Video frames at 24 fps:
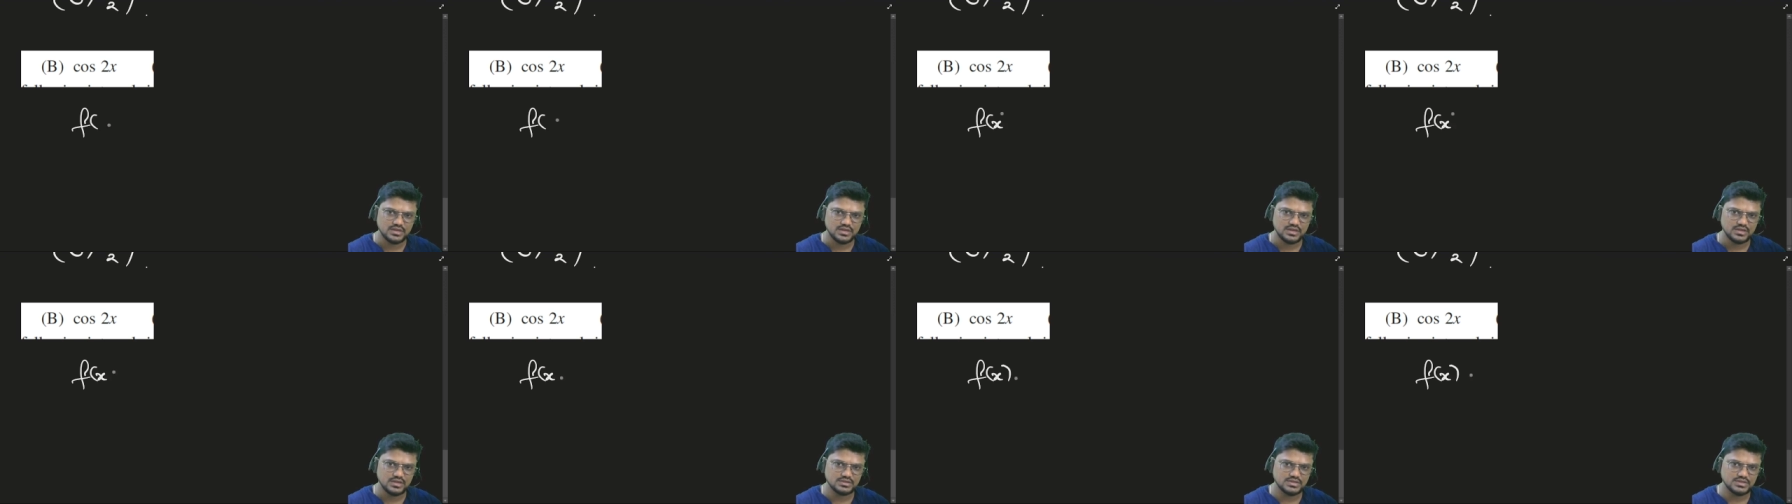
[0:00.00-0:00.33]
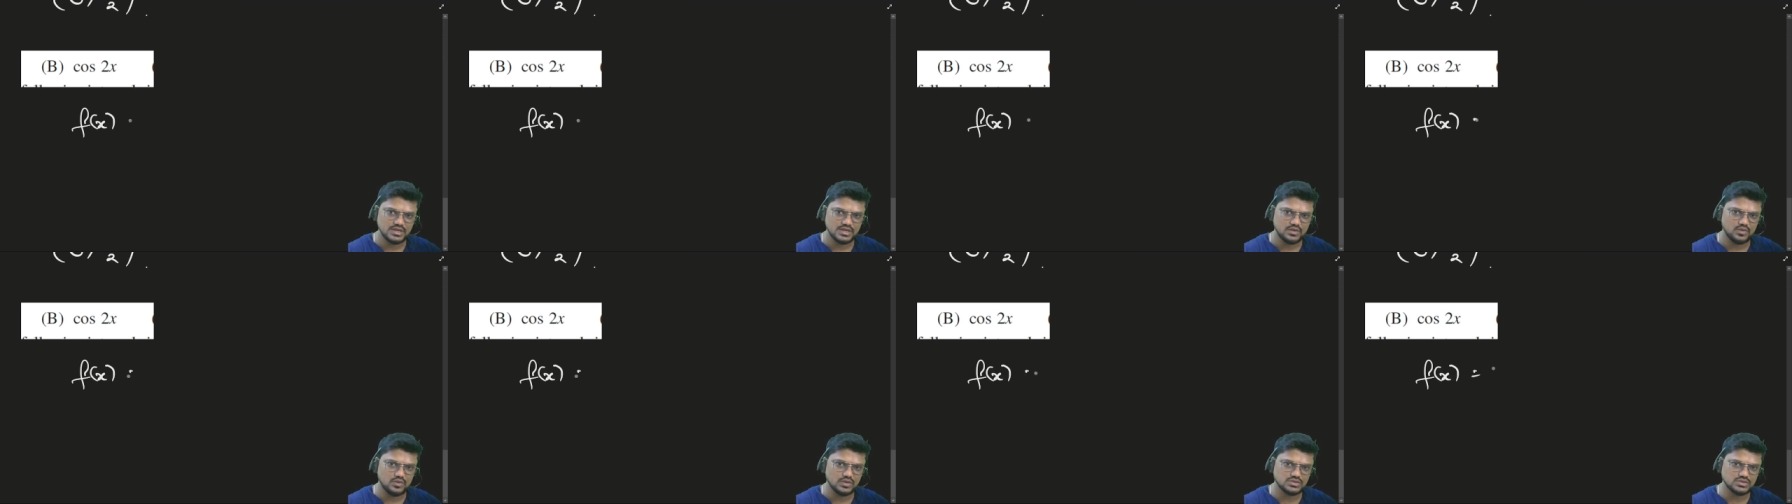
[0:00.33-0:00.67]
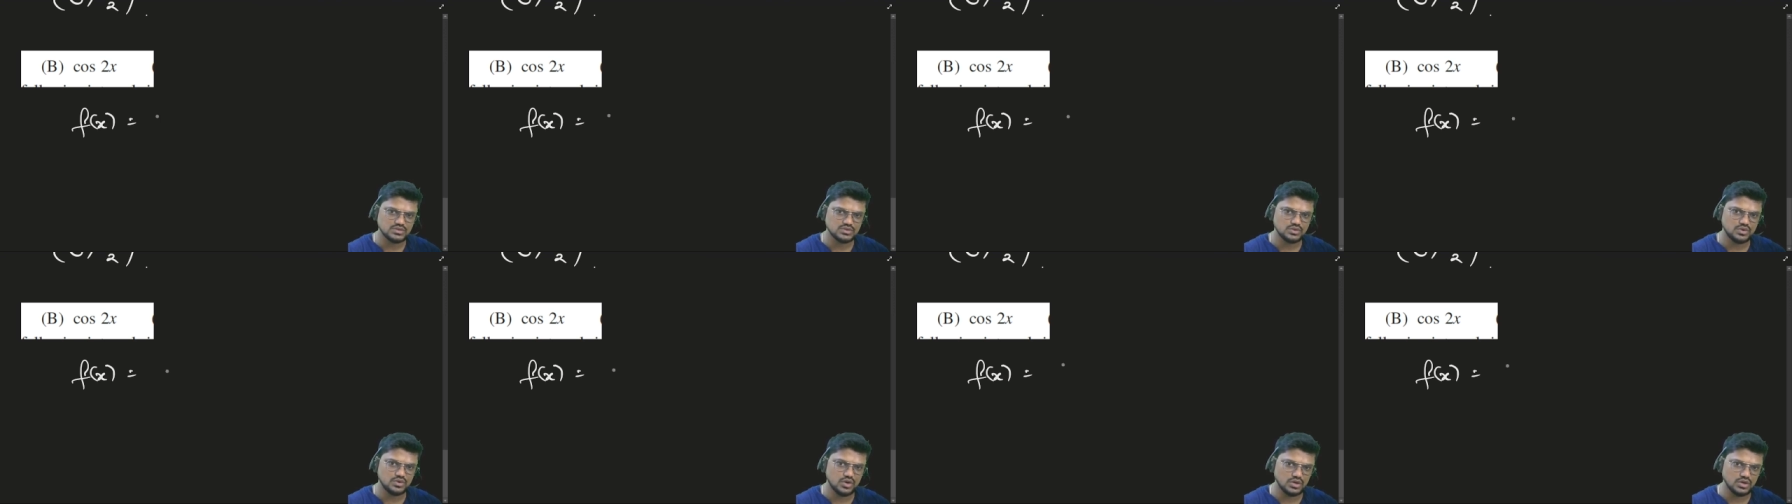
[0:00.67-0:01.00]
is equals
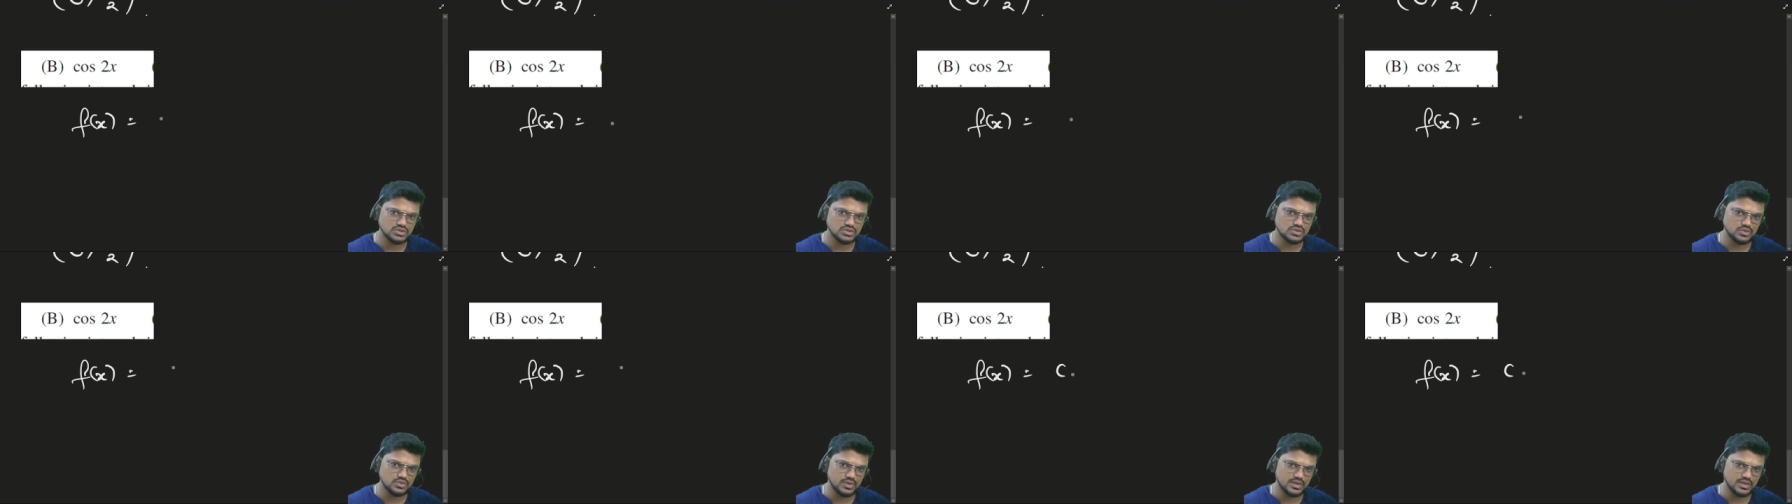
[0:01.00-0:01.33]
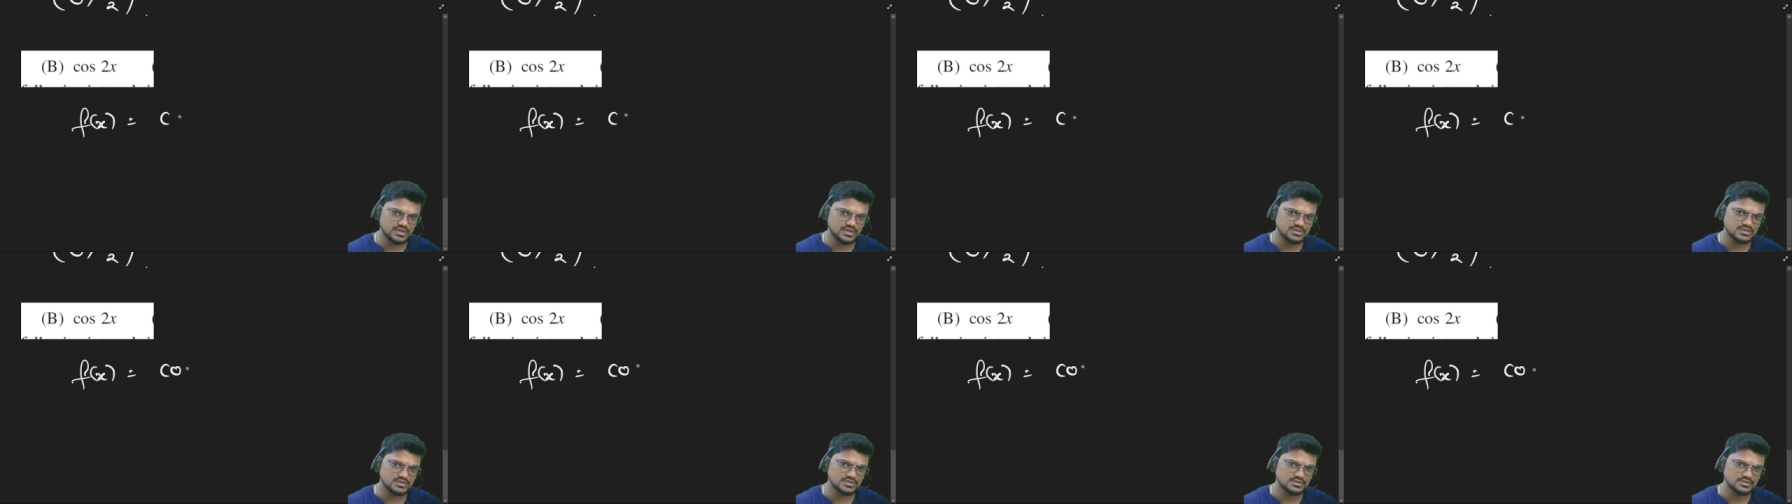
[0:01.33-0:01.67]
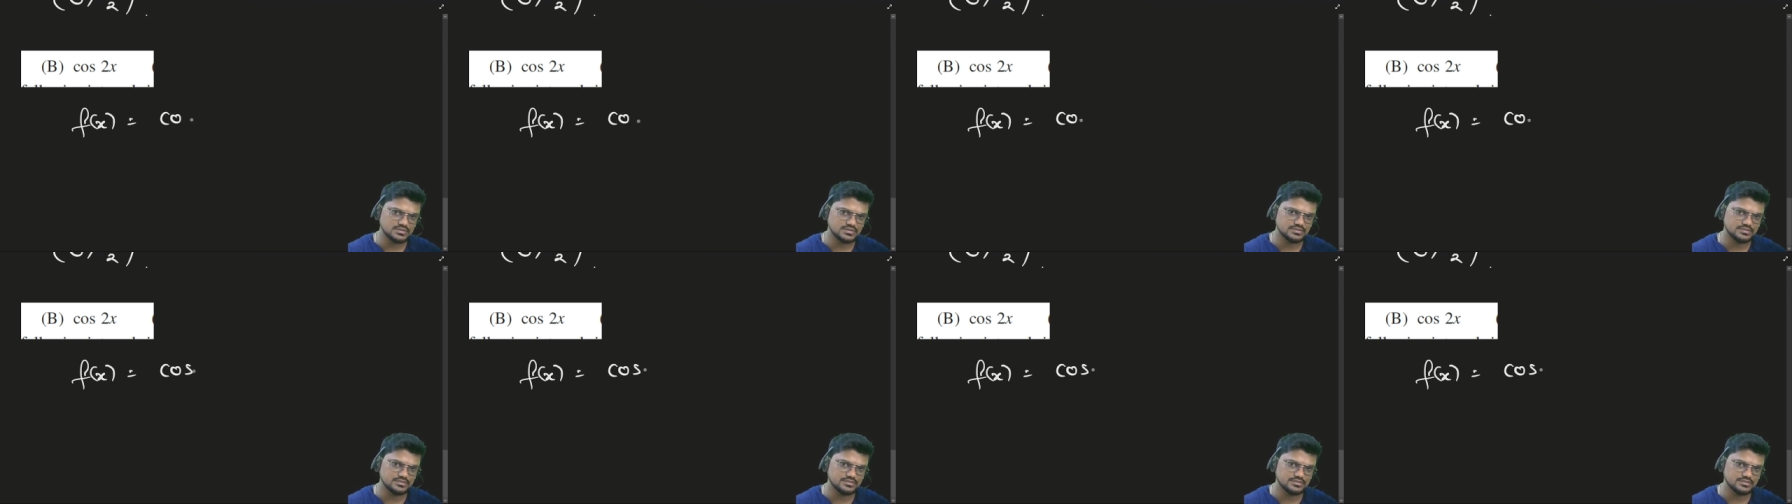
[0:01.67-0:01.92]
to cos 2x,